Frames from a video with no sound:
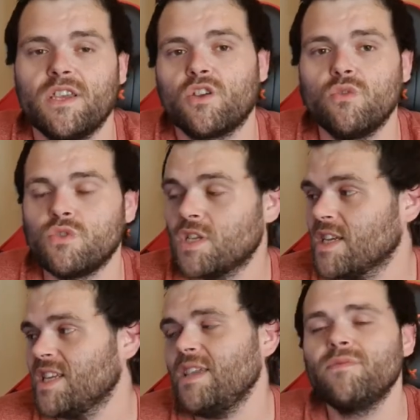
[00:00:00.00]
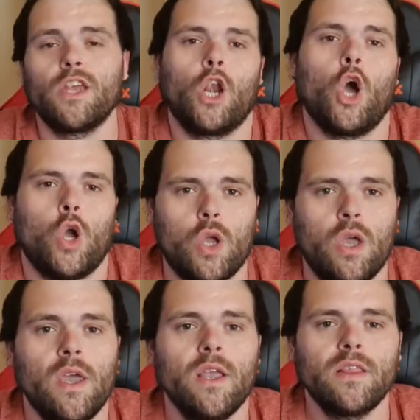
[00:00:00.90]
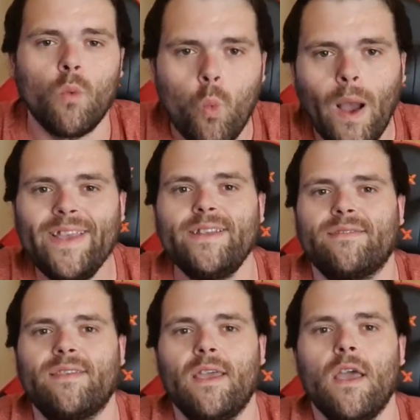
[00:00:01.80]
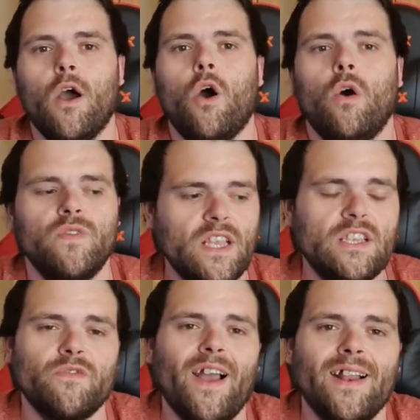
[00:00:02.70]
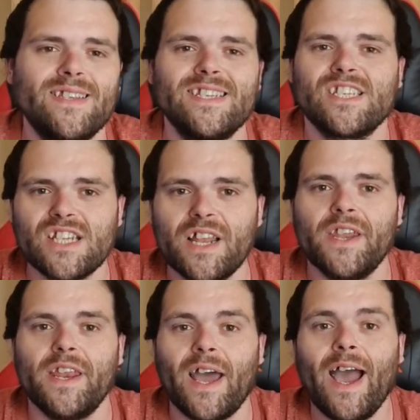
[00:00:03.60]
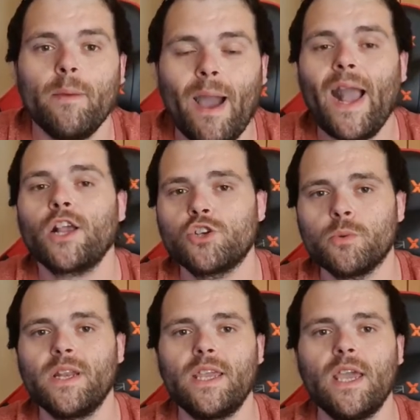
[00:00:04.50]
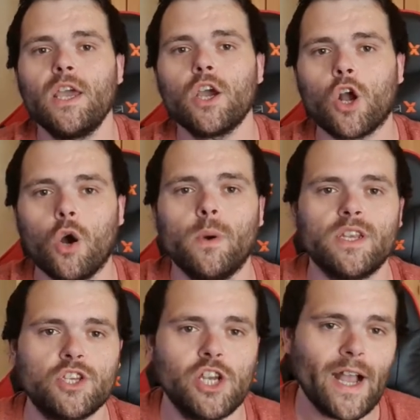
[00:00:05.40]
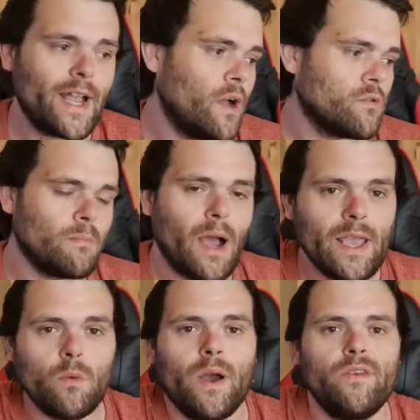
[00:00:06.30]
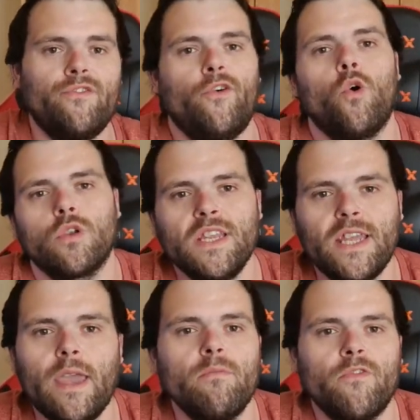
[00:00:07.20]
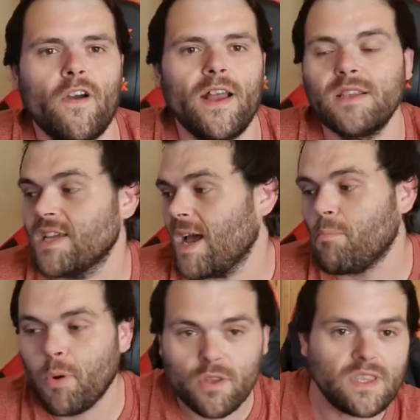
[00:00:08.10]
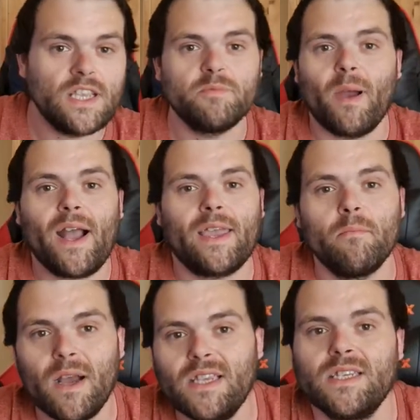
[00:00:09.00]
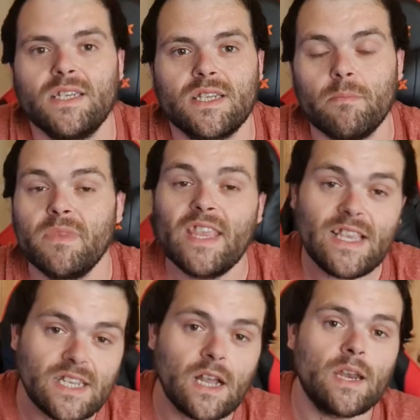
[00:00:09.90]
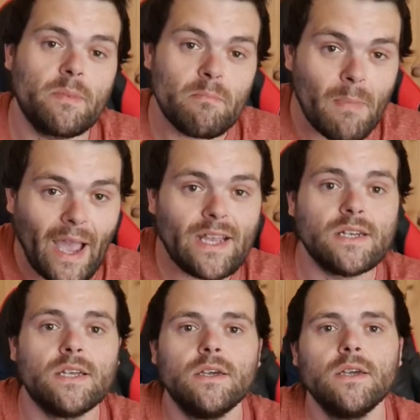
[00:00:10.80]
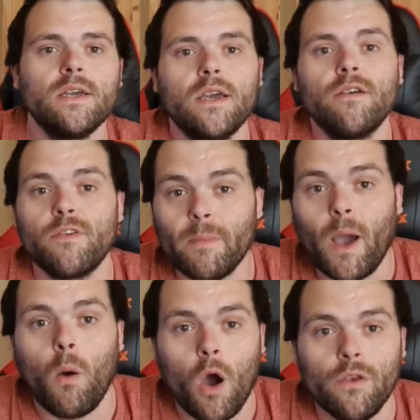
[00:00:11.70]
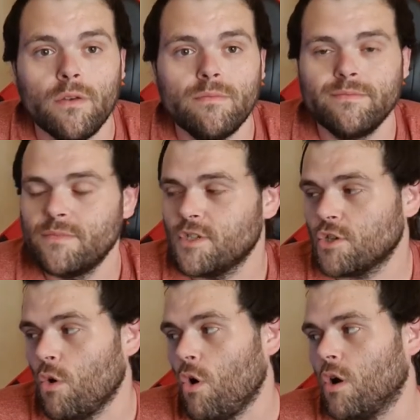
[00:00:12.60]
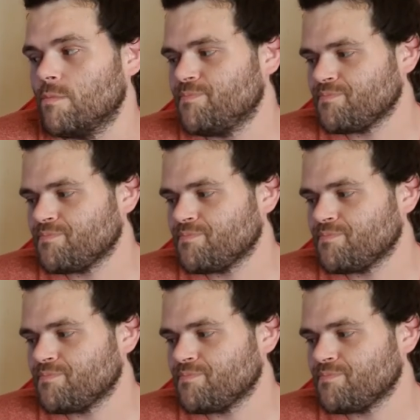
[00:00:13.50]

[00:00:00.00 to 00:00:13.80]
the acoustics, even the look, the white on these fans is stunning. I'm actually going to check out my 140 GIM fans and put these back in my system. These are going to be mine from now on. So